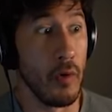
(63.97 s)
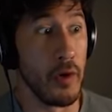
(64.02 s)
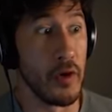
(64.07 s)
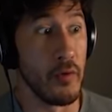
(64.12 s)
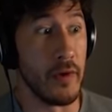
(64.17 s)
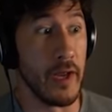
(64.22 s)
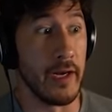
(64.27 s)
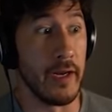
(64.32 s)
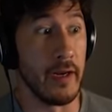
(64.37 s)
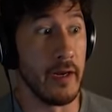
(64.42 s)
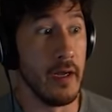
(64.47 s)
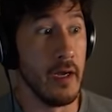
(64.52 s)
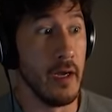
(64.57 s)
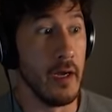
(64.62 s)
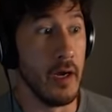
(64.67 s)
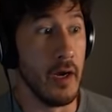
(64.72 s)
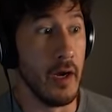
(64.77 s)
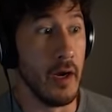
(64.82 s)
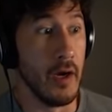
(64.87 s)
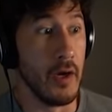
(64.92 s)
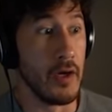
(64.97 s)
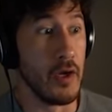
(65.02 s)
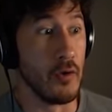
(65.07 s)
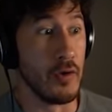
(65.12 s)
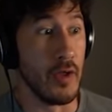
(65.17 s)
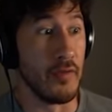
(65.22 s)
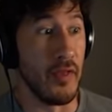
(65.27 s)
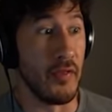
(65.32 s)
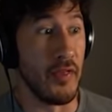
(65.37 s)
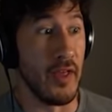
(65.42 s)
you did it. You
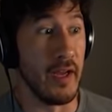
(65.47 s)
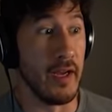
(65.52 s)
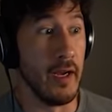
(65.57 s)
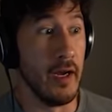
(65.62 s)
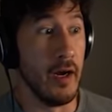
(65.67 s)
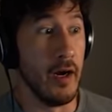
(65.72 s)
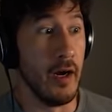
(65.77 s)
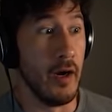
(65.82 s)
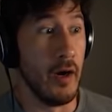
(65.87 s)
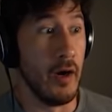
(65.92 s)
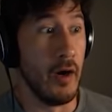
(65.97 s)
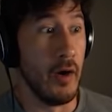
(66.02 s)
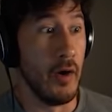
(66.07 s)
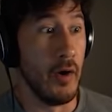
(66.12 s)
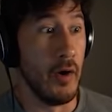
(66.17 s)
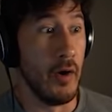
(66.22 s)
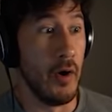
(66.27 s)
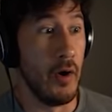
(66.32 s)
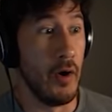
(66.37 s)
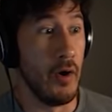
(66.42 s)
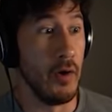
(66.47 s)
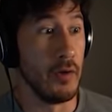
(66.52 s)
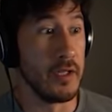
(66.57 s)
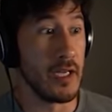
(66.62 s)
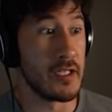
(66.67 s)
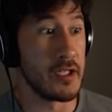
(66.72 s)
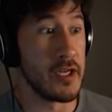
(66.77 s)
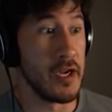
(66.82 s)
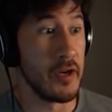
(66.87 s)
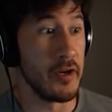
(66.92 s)
did the thing. Oh,
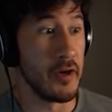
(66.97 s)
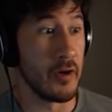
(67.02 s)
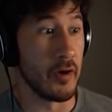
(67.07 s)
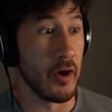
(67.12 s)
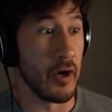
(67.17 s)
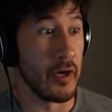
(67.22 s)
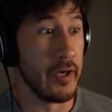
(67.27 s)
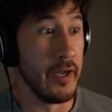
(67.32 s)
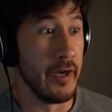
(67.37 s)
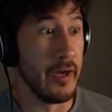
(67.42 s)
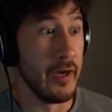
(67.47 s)
Lixian, you're good.